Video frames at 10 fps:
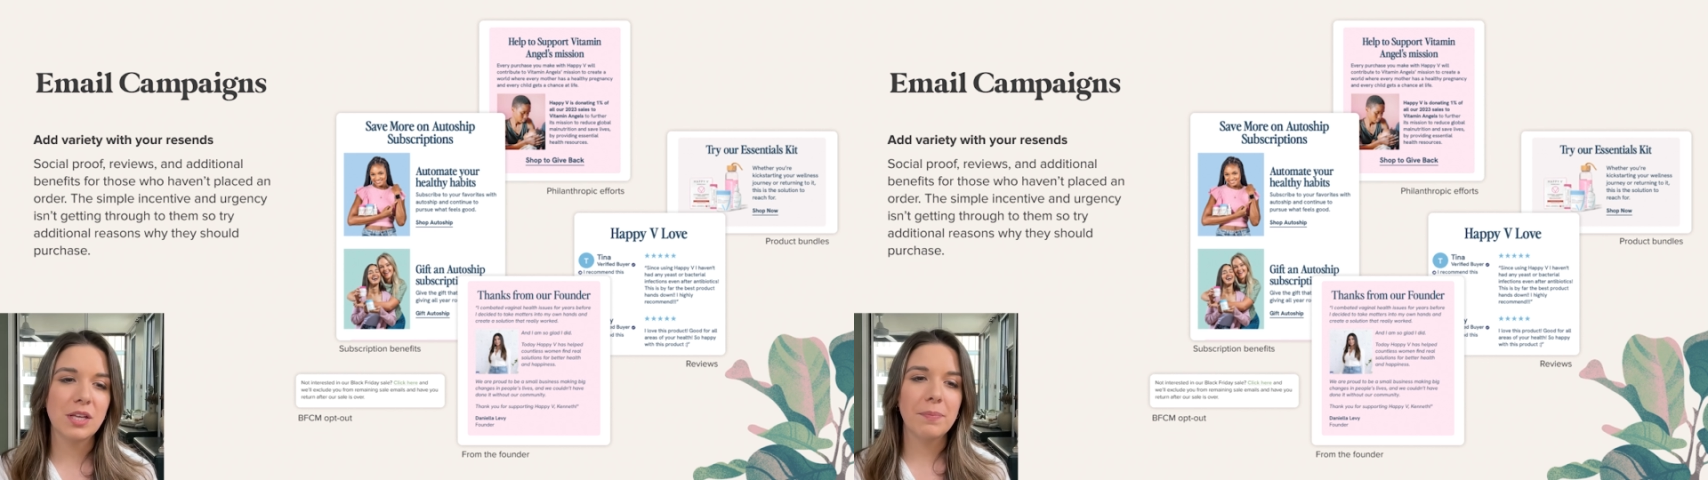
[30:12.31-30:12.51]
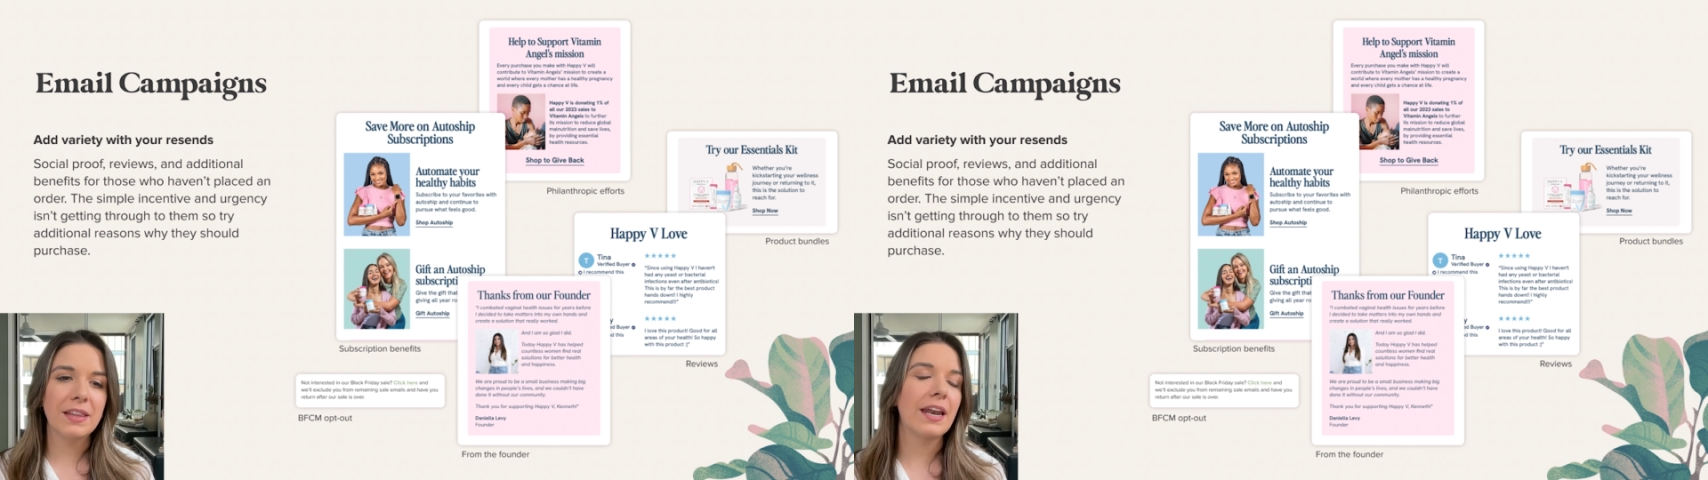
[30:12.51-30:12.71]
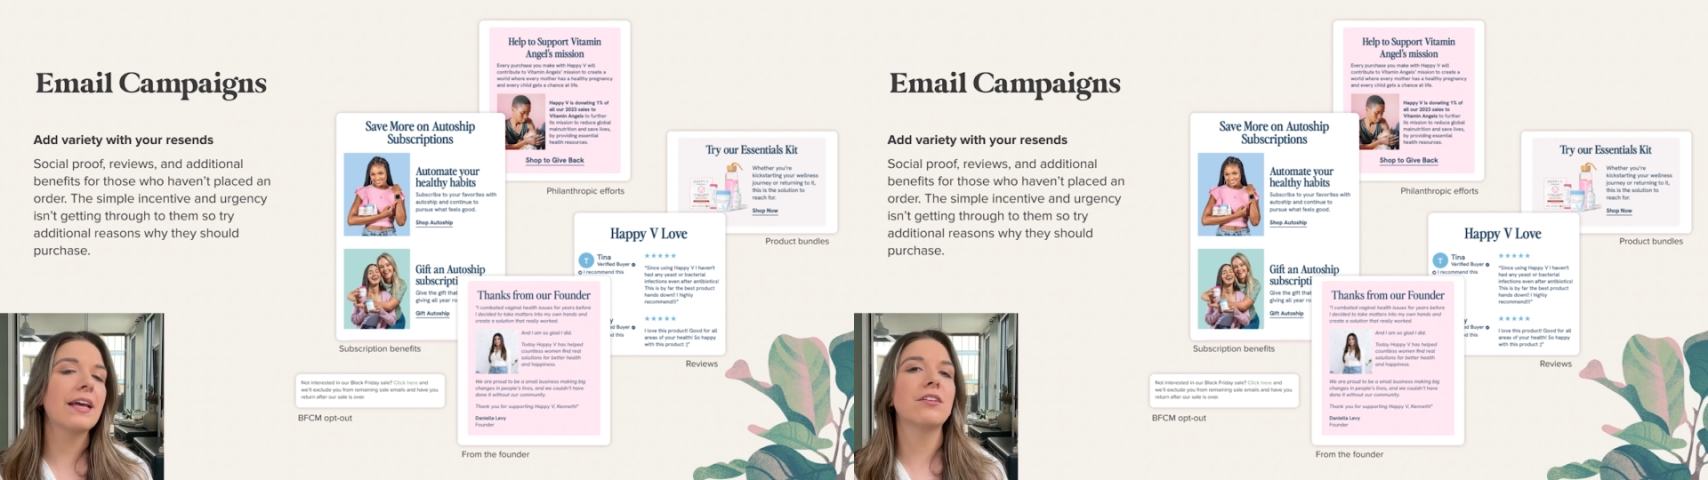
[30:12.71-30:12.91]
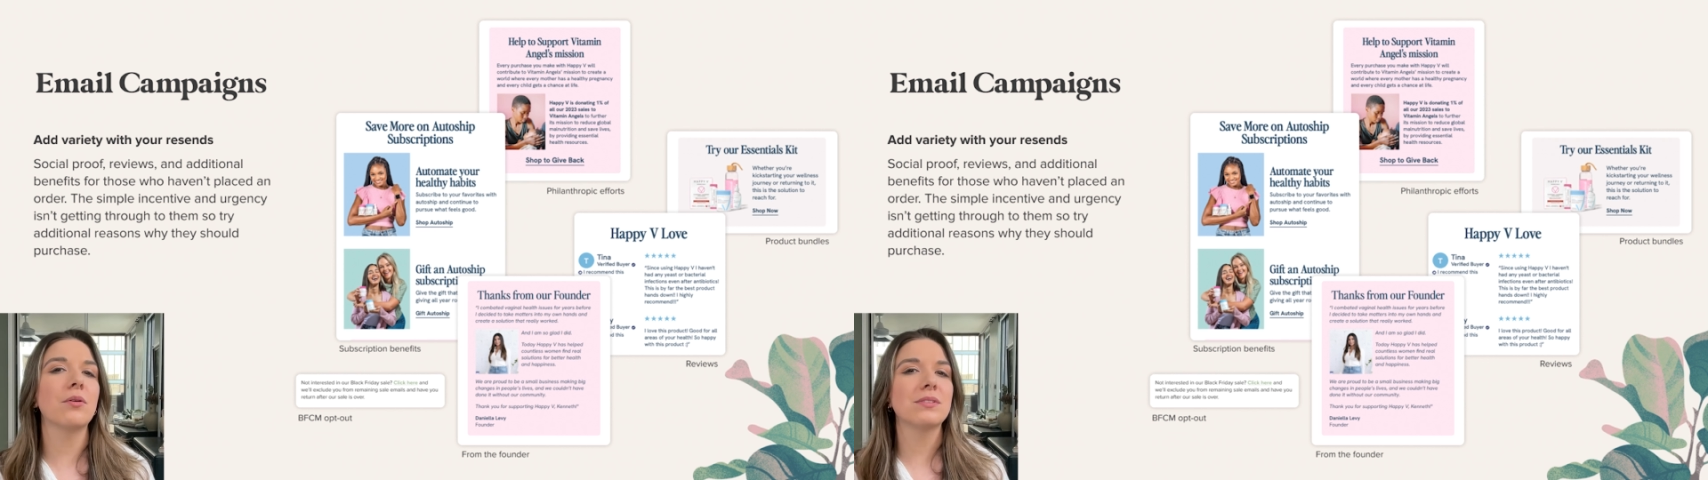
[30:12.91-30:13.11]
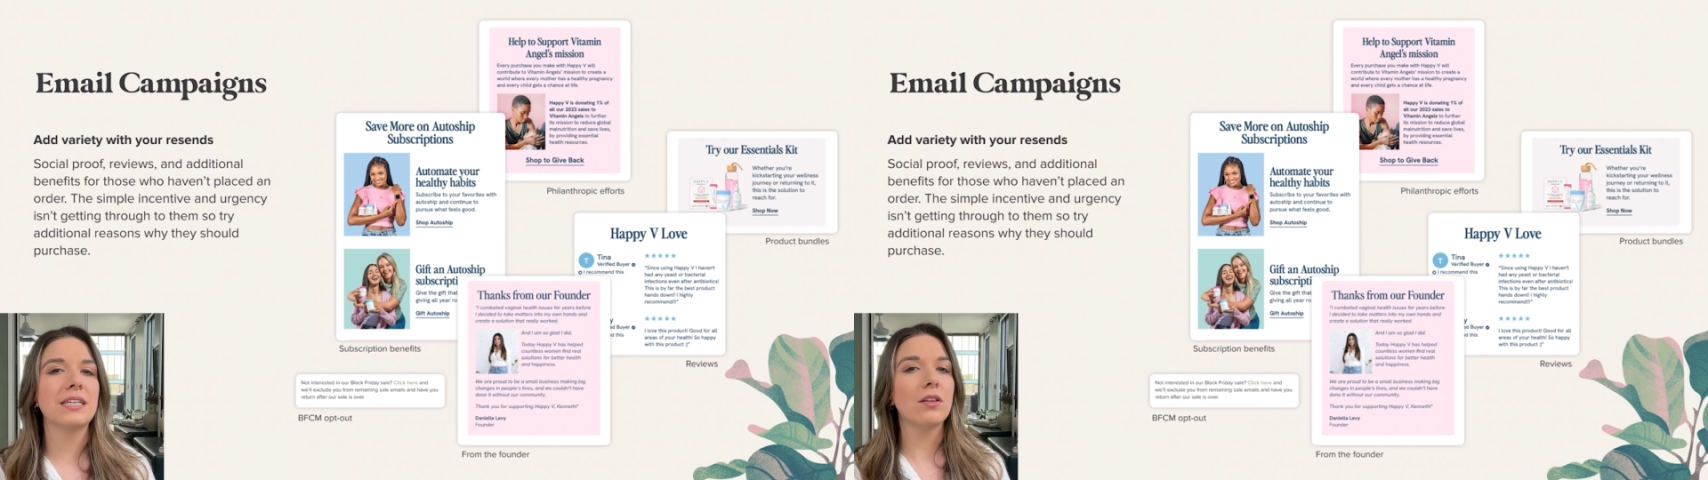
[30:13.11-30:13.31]
something that I
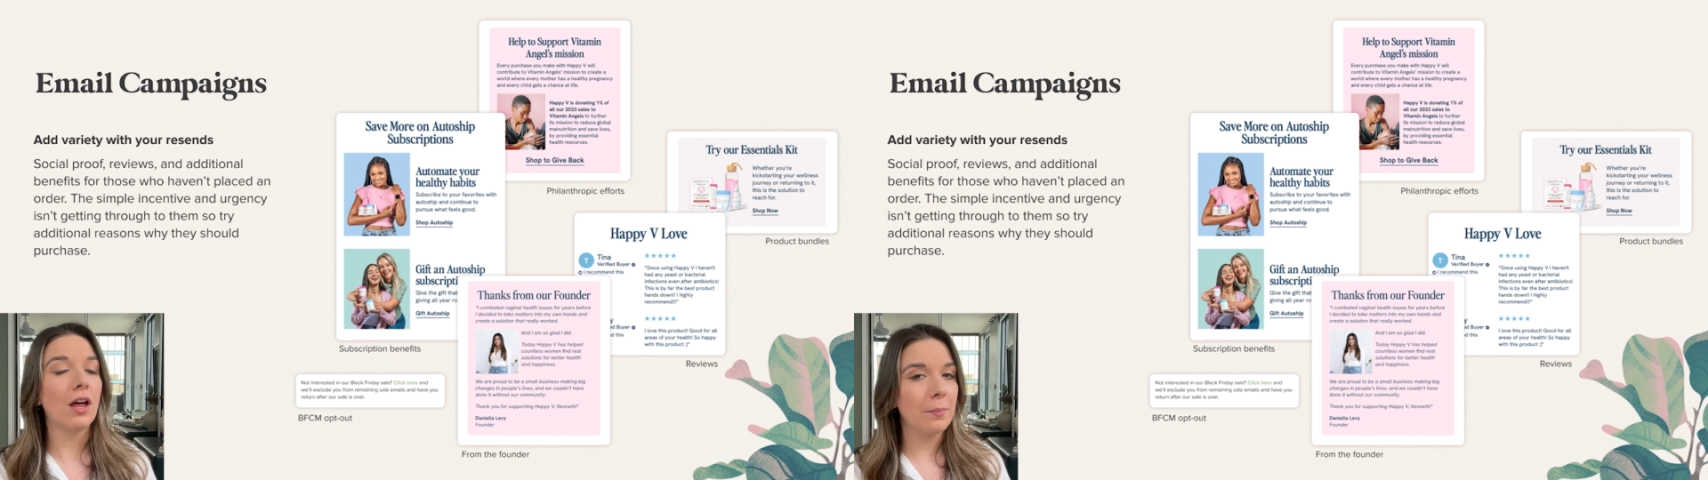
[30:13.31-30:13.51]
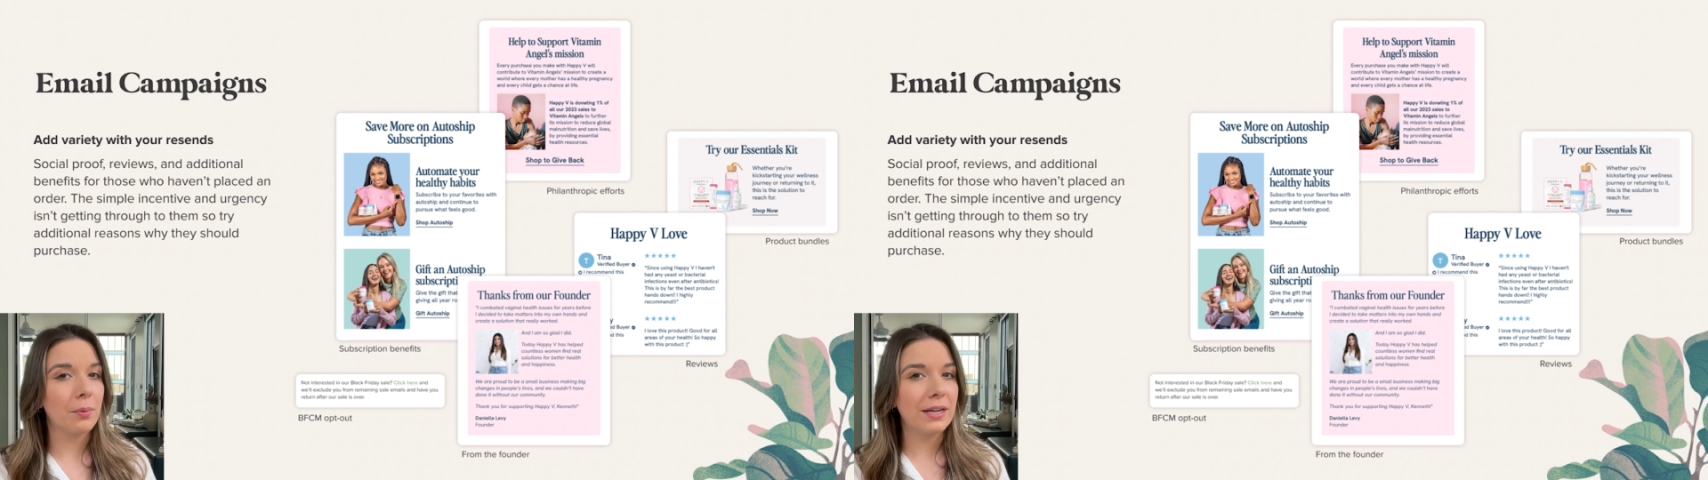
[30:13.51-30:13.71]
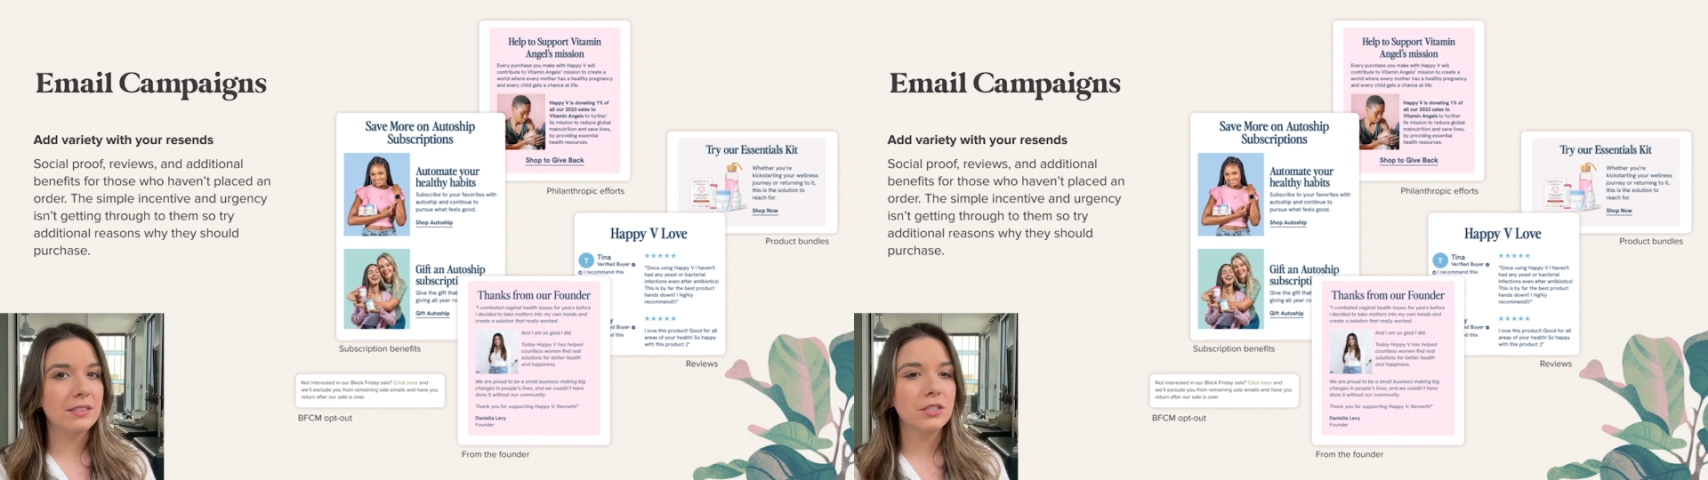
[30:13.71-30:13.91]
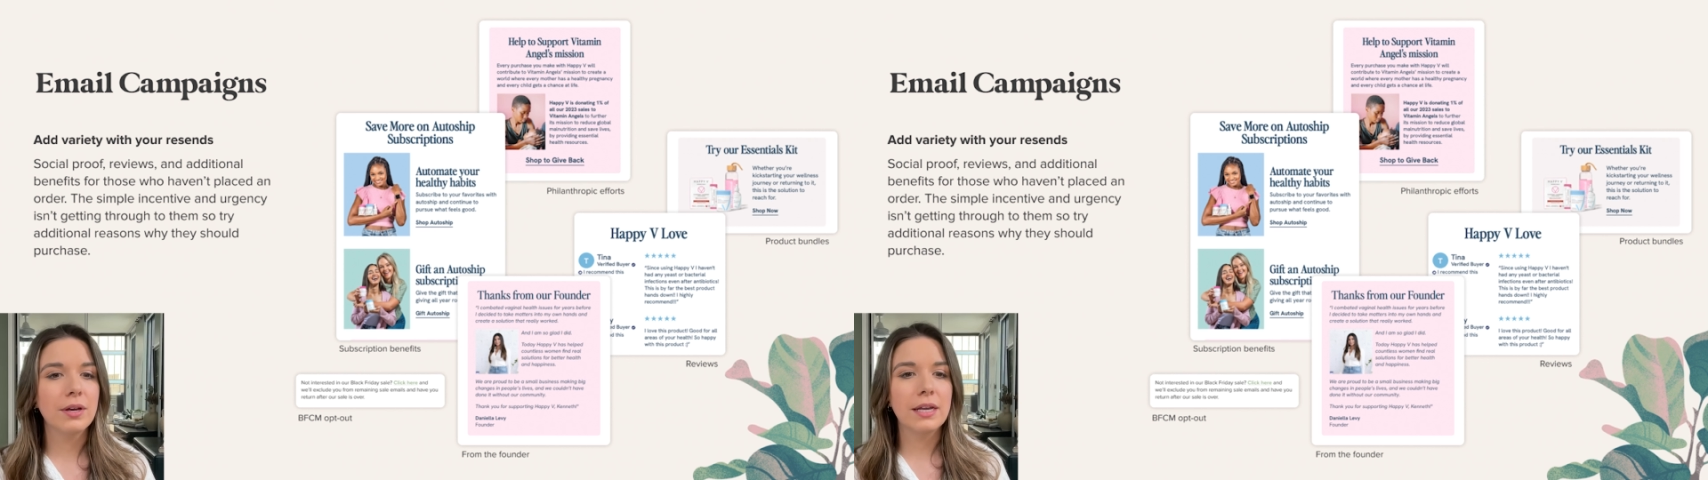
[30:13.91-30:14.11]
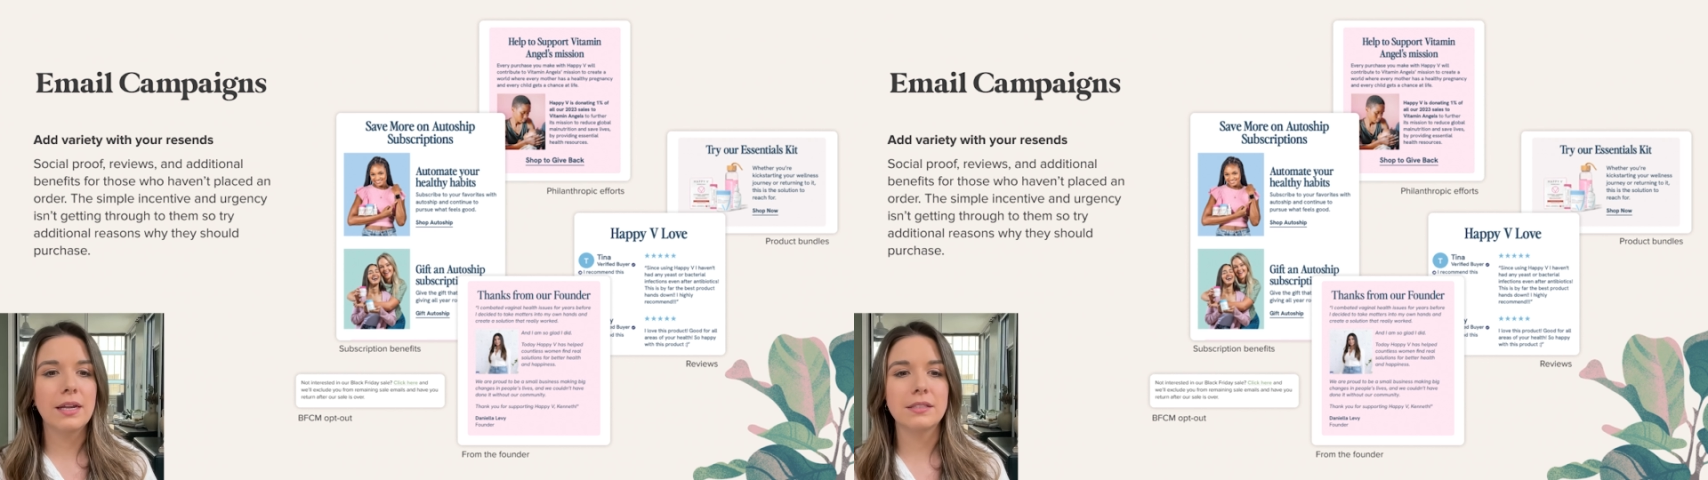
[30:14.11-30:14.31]
don't see a lot of brands doing,